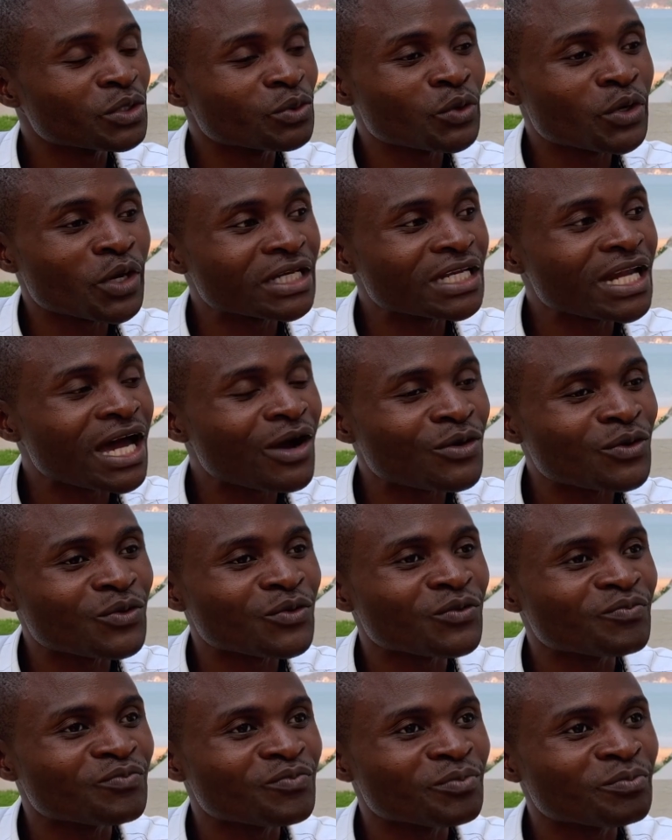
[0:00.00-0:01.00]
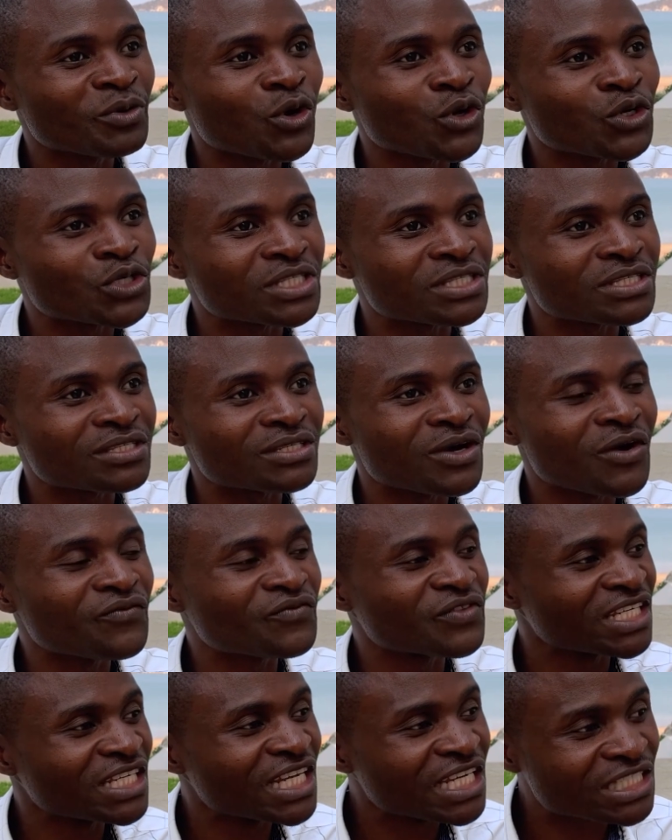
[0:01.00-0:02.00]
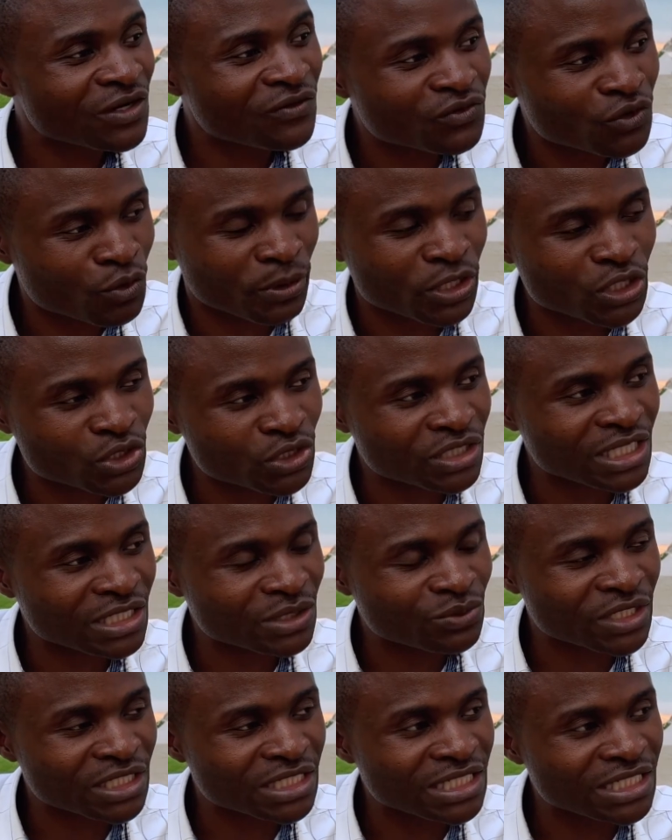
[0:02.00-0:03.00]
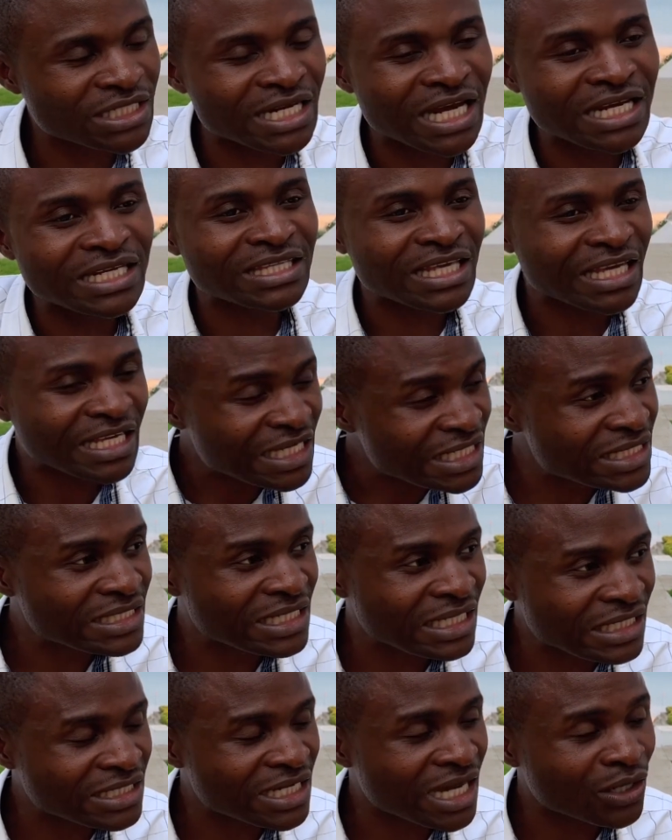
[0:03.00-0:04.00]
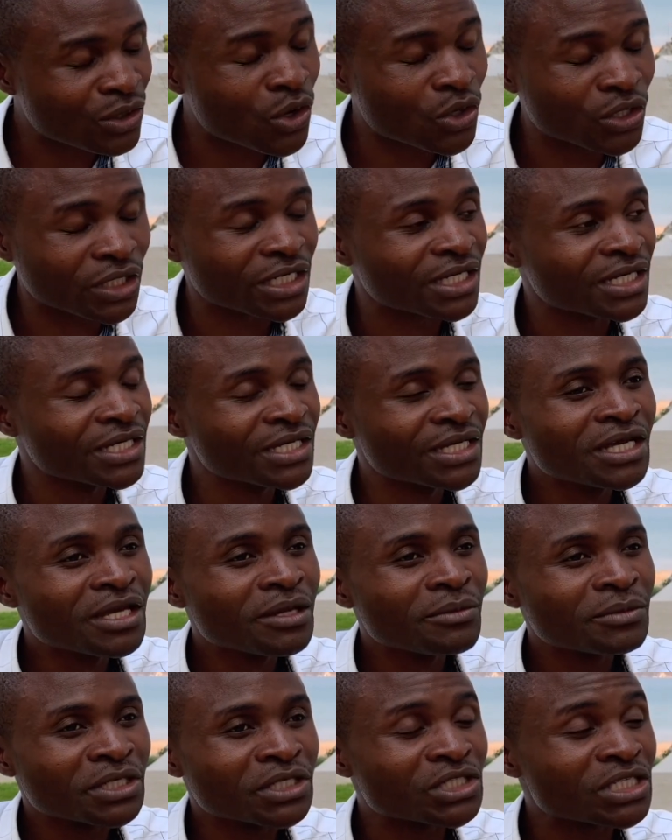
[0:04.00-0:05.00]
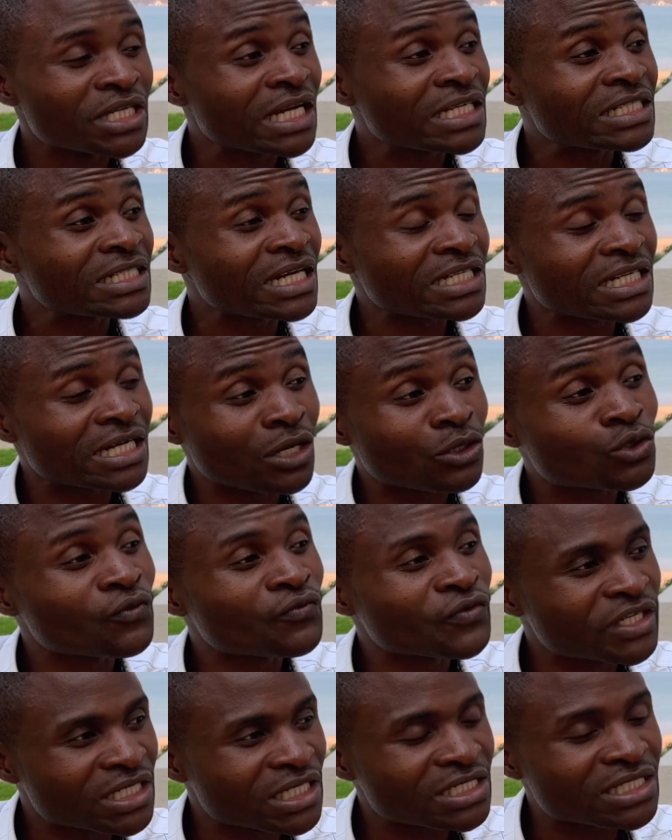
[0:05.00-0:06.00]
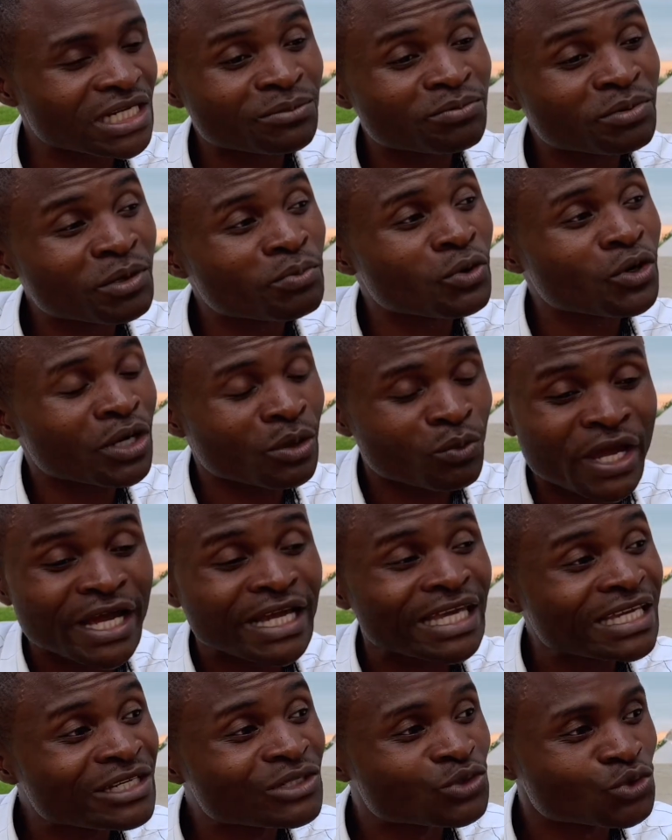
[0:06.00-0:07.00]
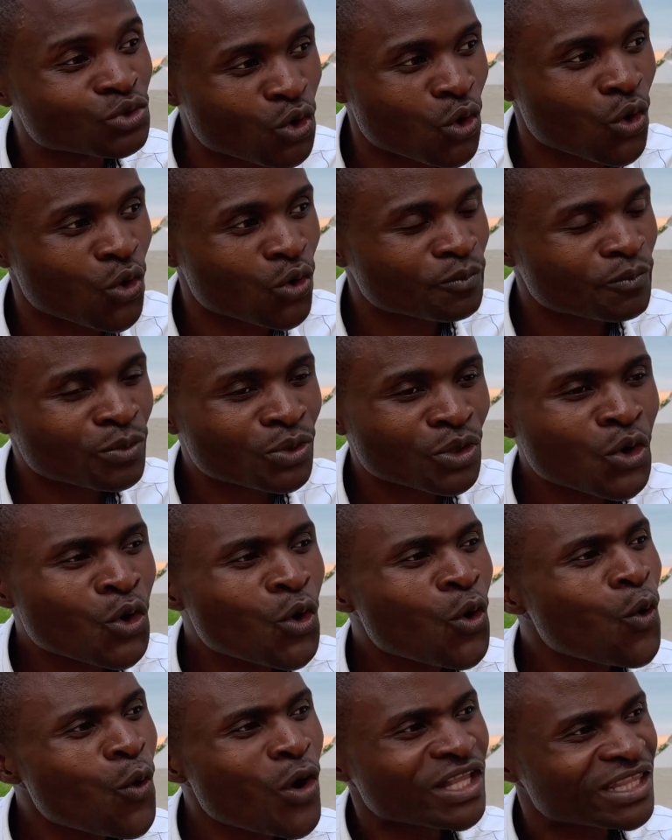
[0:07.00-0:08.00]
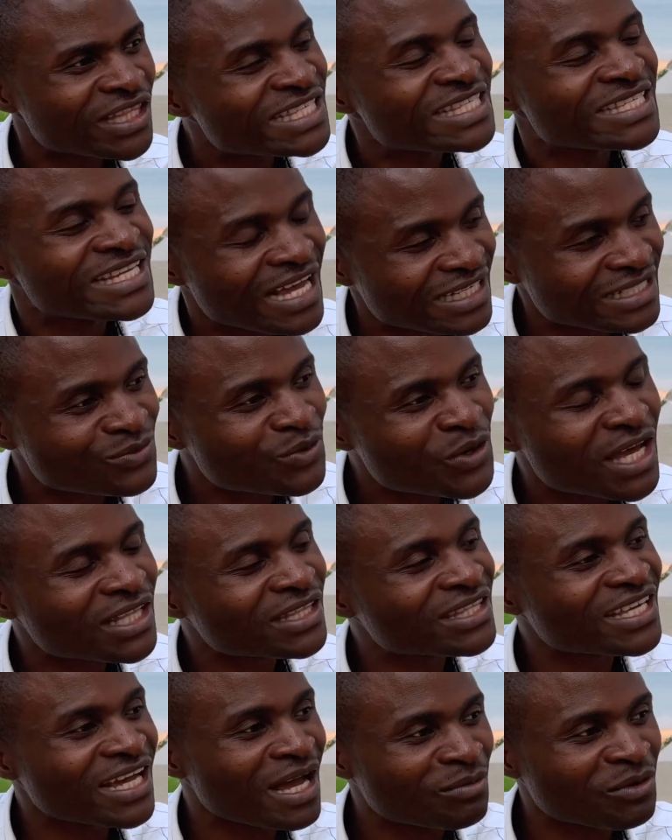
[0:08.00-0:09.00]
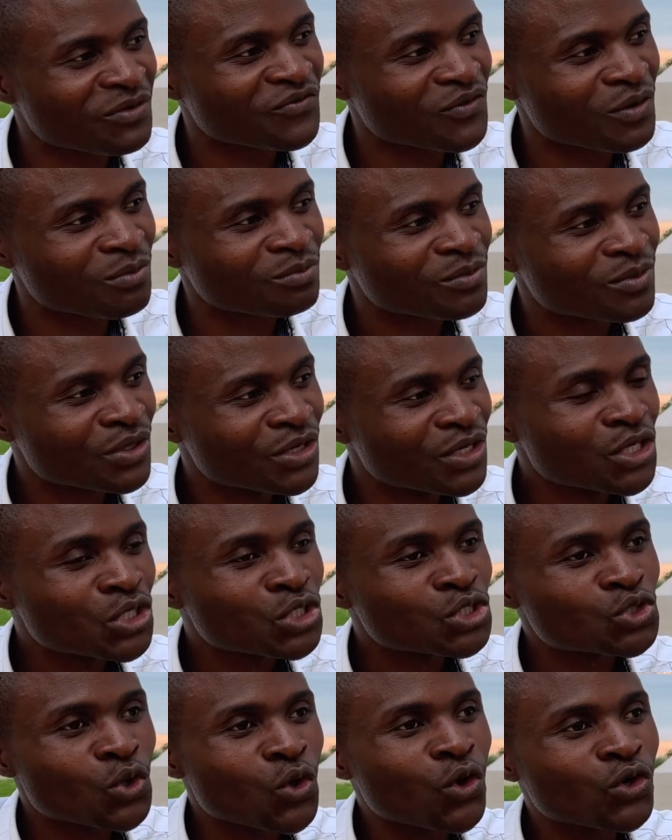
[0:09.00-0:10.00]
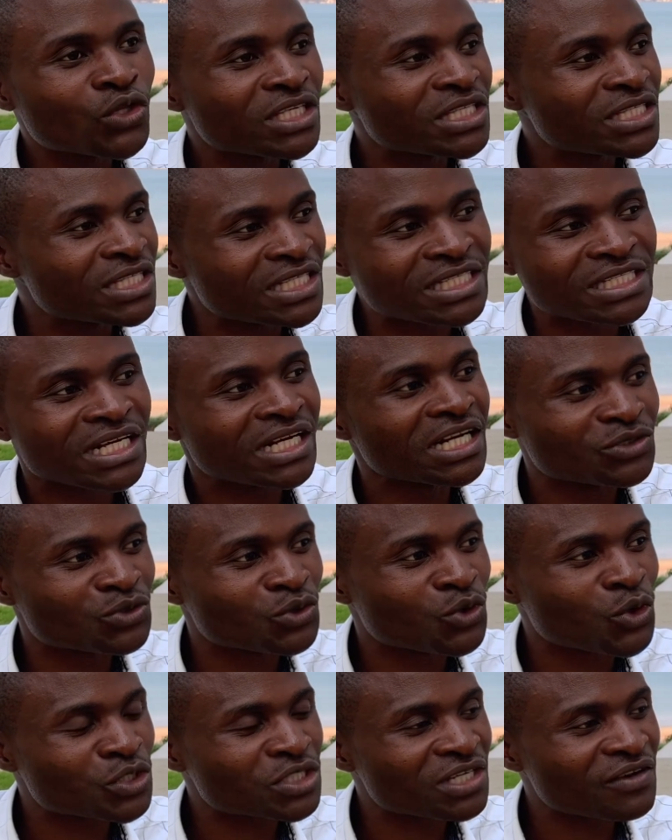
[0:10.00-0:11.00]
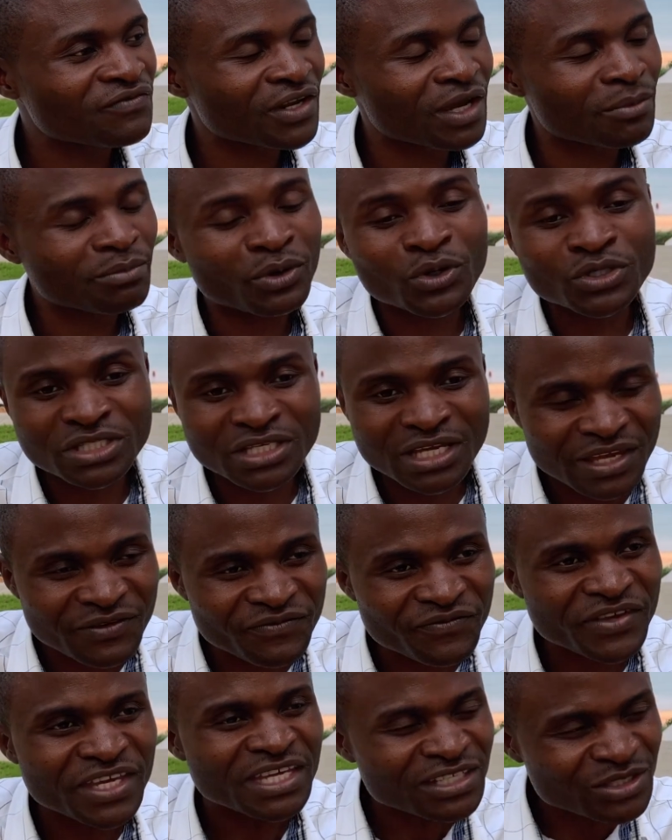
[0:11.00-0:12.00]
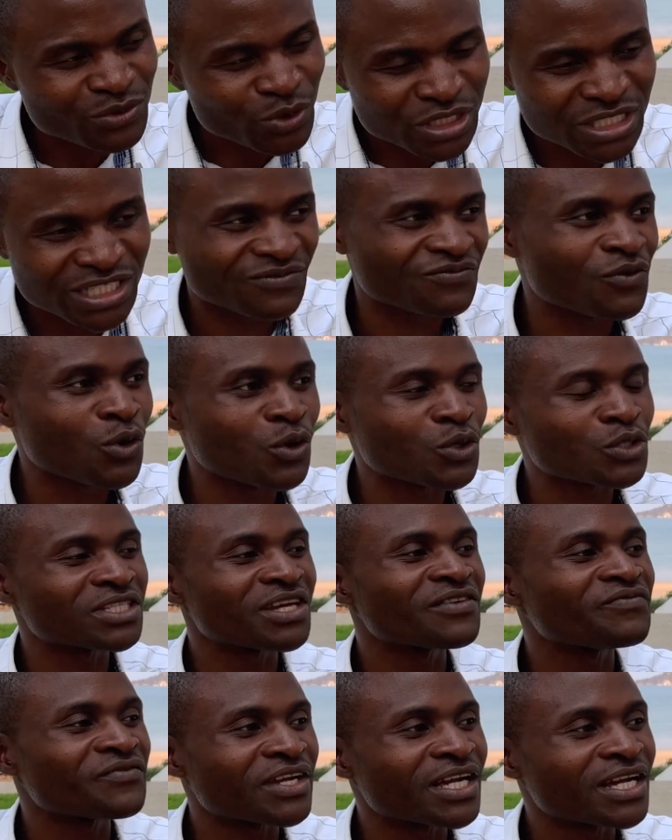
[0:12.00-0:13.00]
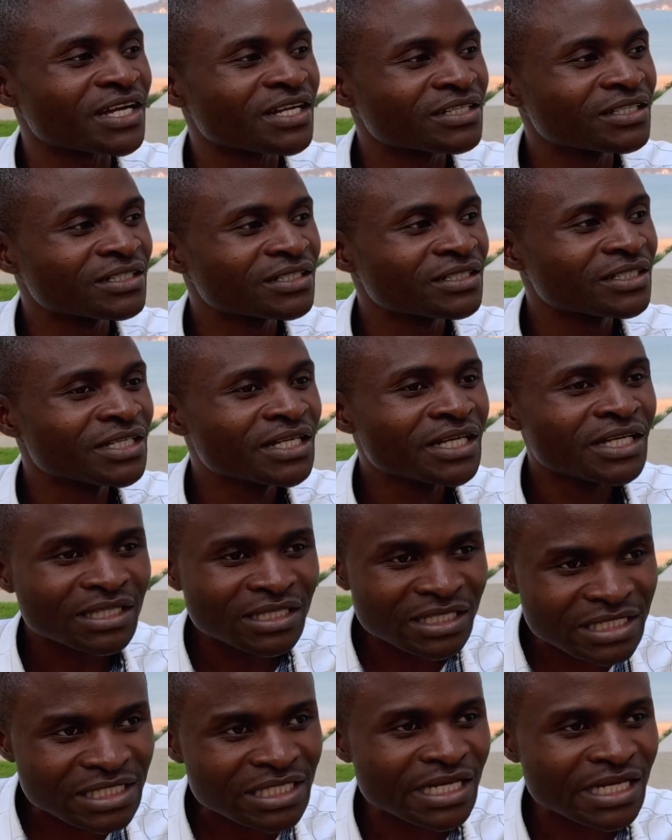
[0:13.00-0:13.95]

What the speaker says: we are now, because of the nature of the operation that we did and the incident alone, it attracted a lot of interest, and people were keen to know, who are these guys, where are they coming from? So all this is credit to Coast Africa, because if it wasn't for Coast Africa, this